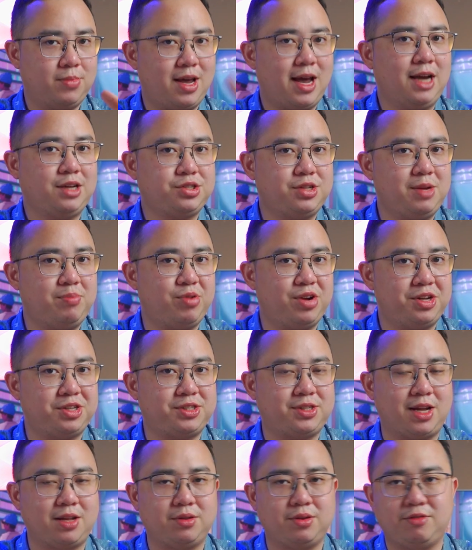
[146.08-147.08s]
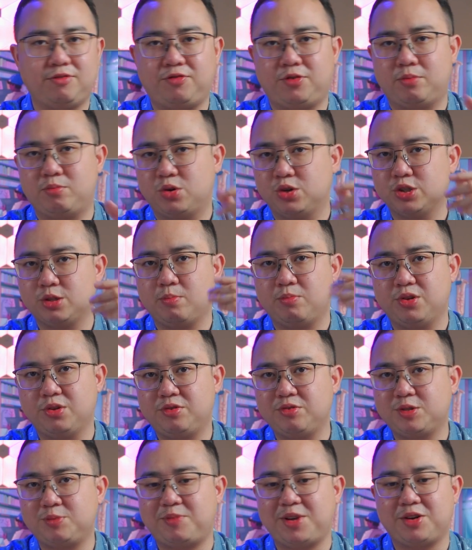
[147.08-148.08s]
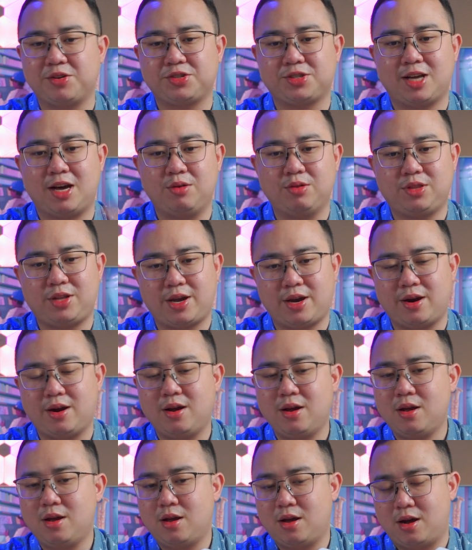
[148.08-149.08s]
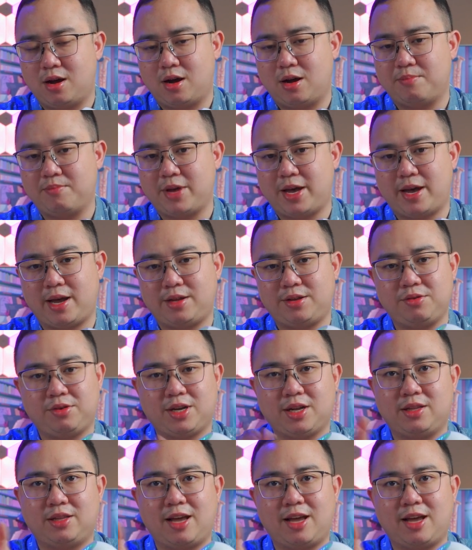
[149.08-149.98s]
actually pretty standard for most Bluetooth speakers out there. And you can